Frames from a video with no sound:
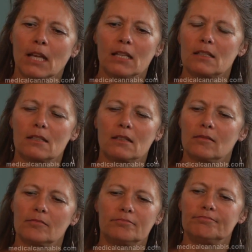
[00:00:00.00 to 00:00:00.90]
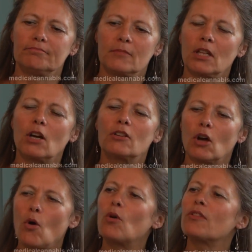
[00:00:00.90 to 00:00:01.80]
it, the,
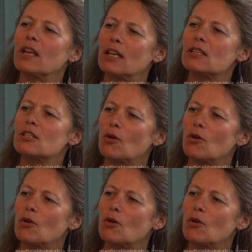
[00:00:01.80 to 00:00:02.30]
the whole thing is